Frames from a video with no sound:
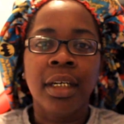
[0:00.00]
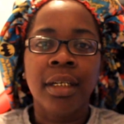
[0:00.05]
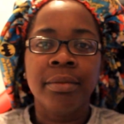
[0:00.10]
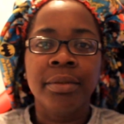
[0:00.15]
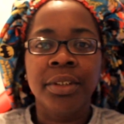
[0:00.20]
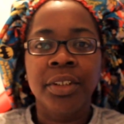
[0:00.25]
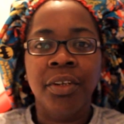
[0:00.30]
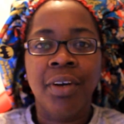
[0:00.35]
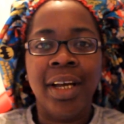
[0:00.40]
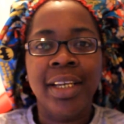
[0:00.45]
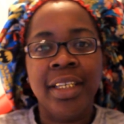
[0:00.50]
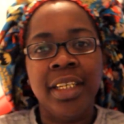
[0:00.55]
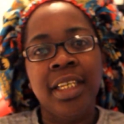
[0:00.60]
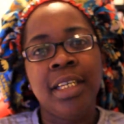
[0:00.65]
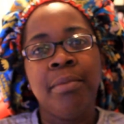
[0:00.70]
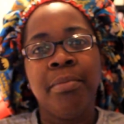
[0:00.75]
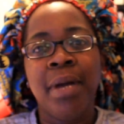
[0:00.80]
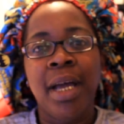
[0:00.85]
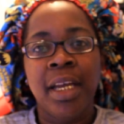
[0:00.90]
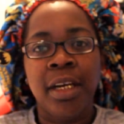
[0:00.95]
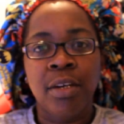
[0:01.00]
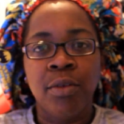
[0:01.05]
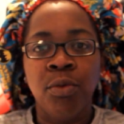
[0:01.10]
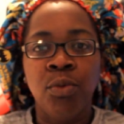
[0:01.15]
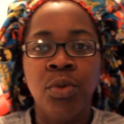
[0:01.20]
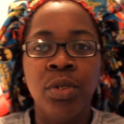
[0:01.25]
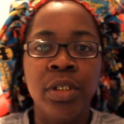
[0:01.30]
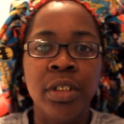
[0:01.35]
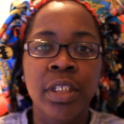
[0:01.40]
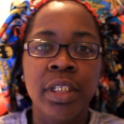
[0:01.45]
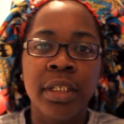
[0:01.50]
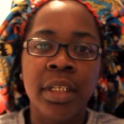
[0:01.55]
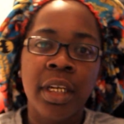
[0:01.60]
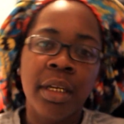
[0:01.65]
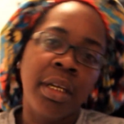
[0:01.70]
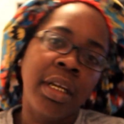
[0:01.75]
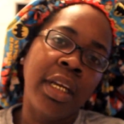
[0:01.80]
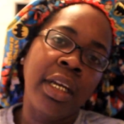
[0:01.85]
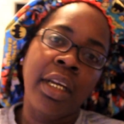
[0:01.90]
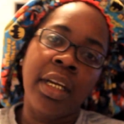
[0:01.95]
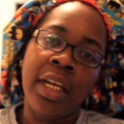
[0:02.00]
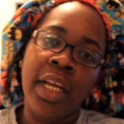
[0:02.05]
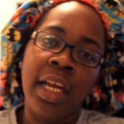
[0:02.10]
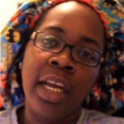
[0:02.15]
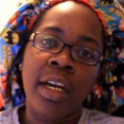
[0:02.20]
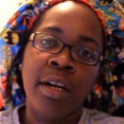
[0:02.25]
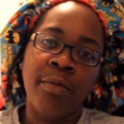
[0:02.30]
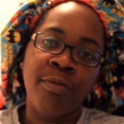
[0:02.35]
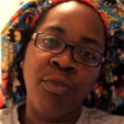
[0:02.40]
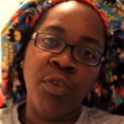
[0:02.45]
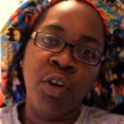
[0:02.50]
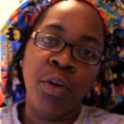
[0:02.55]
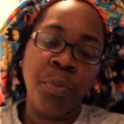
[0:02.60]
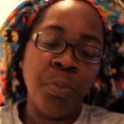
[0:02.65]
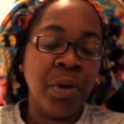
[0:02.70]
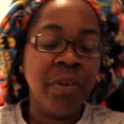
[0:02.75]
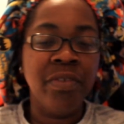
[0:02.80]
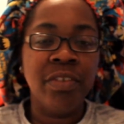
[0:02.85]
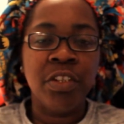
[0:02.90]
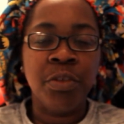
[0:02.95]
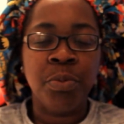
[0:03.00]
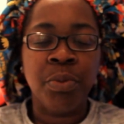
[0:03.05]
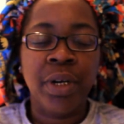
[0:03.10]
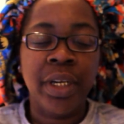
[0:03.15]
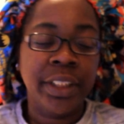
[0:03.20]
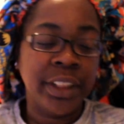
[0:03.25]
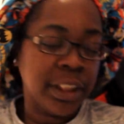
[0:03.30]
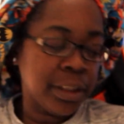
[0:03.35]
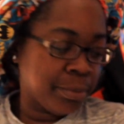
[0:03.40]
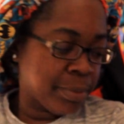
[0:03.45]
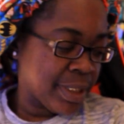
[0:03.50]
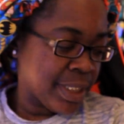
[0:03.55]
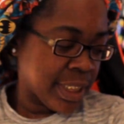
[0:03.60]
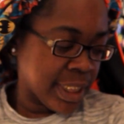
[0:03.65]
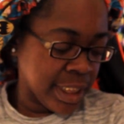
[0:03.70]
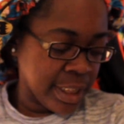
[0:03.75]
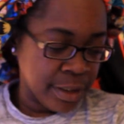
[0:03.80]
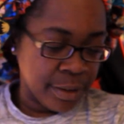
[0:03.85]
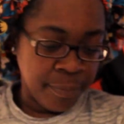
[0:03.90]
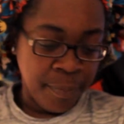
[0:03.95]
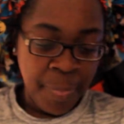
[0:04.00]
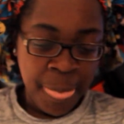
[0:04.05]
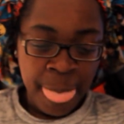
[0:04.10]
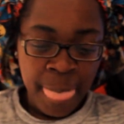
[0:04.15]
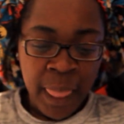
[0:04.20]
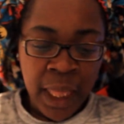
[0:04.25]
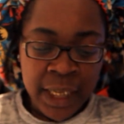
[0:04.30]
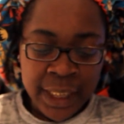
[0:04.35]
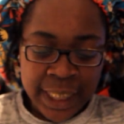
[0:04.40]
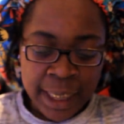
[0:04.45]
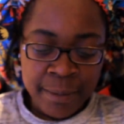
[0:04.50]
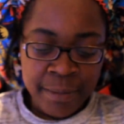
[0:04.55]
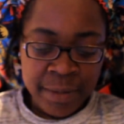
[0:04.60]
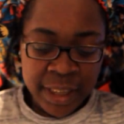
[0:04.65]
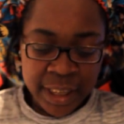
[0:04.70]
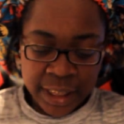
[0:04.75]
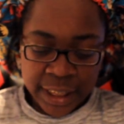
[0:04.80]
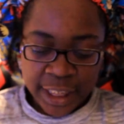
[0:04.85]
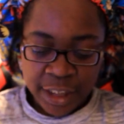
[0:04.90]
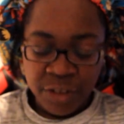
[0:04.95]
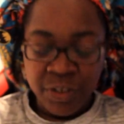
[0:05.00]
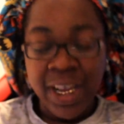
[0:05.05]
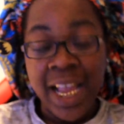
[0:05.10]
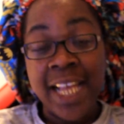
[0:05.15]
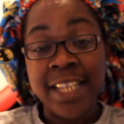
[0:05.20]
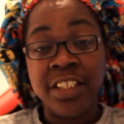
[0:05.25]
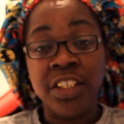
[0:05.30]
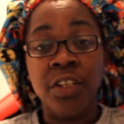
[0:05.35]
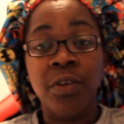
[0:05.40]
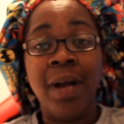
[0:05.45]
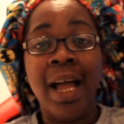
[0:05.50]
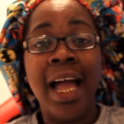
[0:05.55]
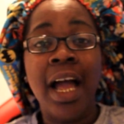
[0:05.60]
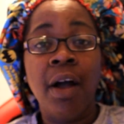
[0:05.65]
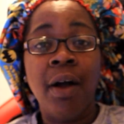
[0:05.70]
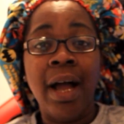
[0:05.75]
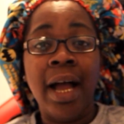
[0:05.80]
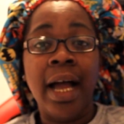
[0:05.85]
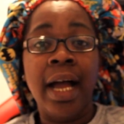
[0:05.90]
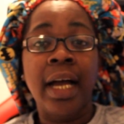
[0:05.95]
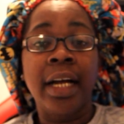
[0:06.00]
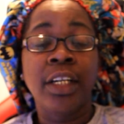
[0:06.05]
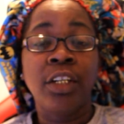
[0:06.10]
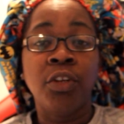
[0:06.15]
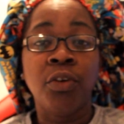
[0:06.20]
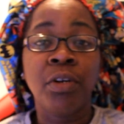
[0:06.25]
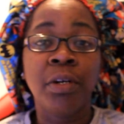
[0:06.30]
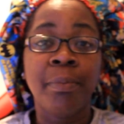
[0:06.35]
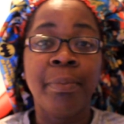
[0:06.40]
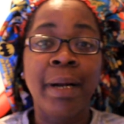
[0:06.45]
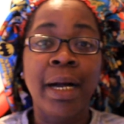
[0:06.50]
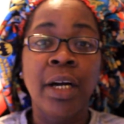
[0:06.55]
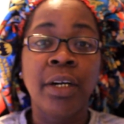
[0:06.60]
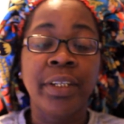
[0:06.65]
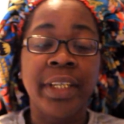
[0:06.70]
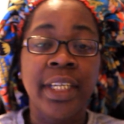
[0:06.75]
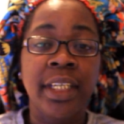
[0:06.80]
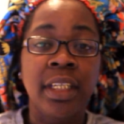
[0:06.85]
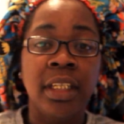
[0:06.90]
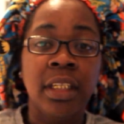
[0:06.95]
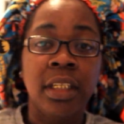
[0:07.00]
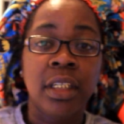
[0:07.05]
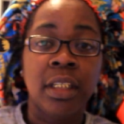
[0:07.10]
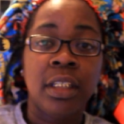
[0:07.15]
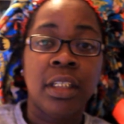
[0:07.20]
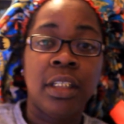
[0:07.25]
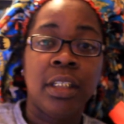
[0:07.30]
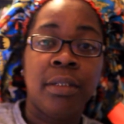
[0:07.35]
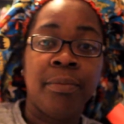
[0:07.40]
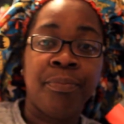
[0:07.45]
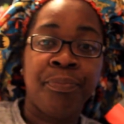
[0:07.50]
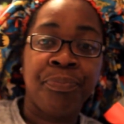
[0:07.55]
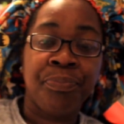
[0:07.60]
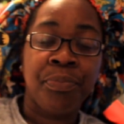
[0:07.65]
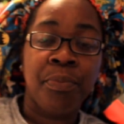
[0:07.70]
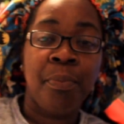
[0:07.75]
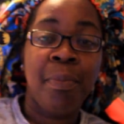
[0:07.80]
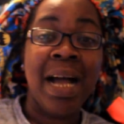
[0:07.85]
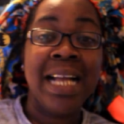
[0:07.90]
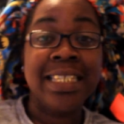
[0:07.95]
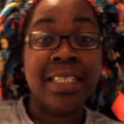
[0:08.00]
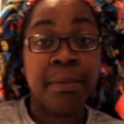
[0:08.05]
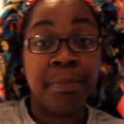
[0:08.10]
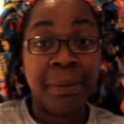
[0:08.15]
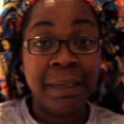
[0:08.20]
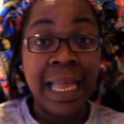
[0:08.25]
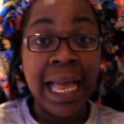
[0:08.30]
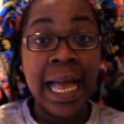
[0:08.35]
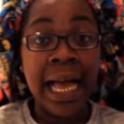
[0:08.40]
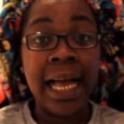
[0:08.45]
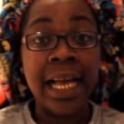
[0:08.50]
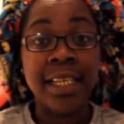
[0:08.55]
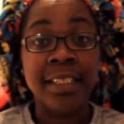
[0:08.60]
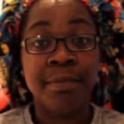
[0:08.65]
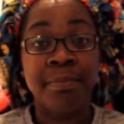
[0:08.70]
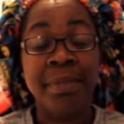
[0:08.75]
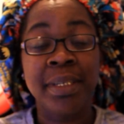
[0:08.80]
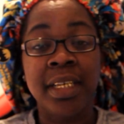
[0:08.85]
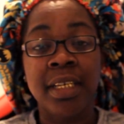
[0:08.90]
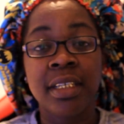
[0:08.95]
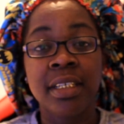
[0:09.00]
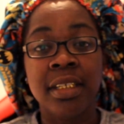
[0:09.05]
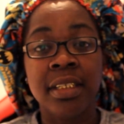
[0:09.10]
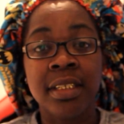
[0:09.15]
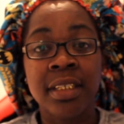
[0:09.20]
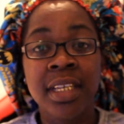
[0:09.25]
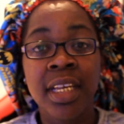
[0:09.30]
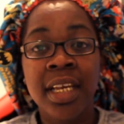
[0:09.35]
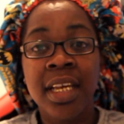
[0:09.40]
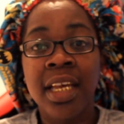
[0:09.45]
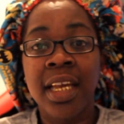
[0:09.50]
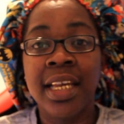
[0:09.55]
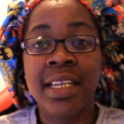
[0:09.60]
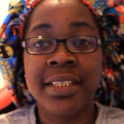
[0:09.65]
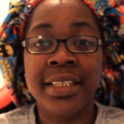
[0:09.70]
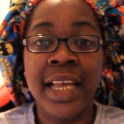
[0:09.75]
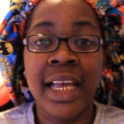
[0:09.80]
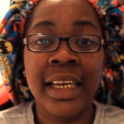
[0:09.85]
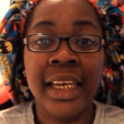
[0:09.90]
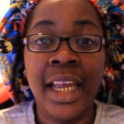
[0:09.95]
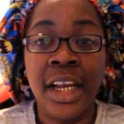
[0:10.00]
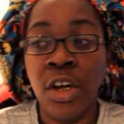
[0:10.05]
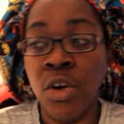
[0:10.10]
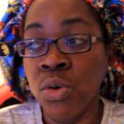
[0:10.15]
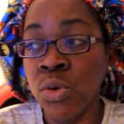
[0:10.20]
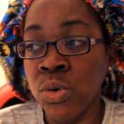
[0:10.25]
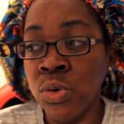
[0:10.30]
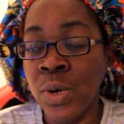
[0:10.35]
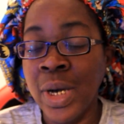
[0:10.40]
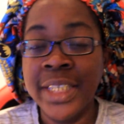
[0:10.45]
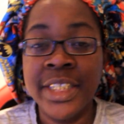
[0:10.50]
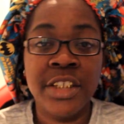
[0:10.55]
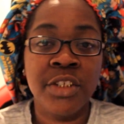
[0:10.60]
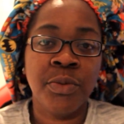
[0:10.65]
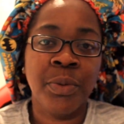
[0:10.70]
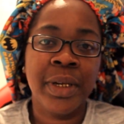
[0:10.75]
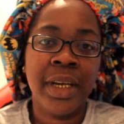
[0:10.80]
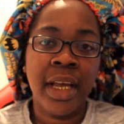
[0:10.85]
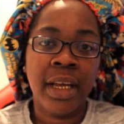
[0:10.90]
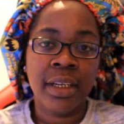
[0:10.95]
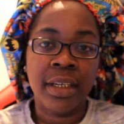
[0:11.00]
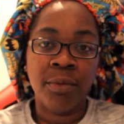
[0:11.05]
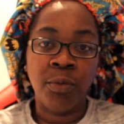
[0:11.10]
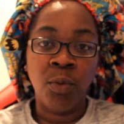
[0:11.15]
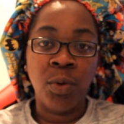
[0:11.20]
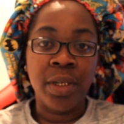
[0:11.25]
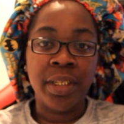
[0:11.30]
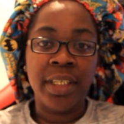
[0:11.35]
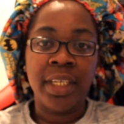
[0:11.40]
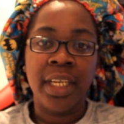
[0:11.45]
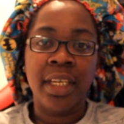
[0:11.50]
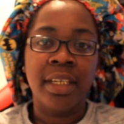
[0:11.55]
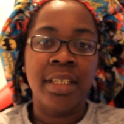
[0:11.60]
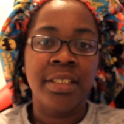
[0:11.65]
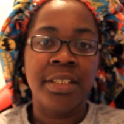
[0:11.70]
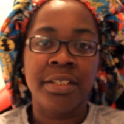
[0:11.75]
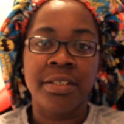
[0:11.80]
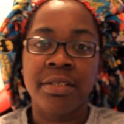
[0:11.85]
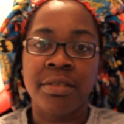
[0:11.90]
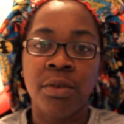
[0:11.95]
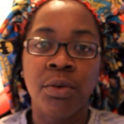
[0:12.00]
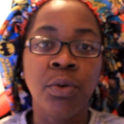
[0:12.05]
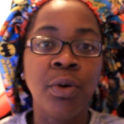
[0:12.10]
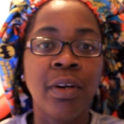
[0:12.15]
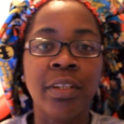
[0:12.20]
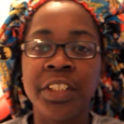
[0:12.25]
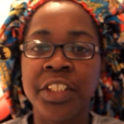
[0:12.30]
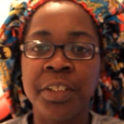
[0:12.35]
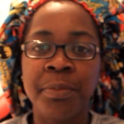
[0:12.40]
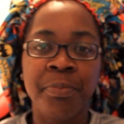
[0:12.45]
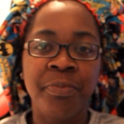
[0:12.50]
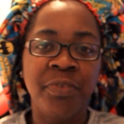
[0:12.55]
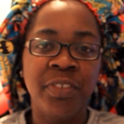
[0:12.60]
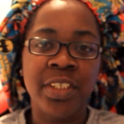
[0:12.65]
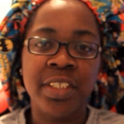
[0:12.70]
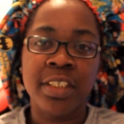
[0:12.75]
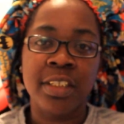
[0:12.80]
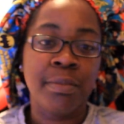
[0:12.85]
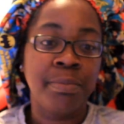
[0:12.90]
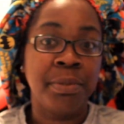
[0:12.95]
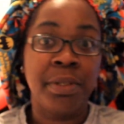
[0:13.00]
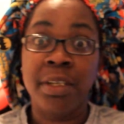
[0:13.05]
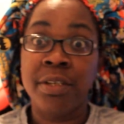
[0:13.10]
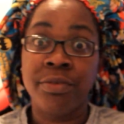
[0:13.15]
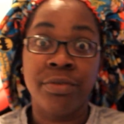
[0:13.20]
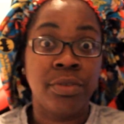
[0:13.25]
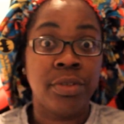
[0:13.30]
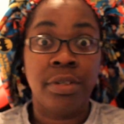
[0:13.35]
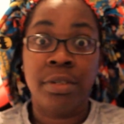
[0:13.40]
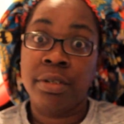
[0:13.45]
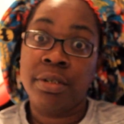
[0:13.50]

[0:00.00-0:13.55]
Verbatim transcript: you know, I did buy the wood for a previous project, but still, I'm just letting you guys know how I go about getting my supplies, because it's not like, oh, I just went out in one day and just, oh, she fixed the pantry.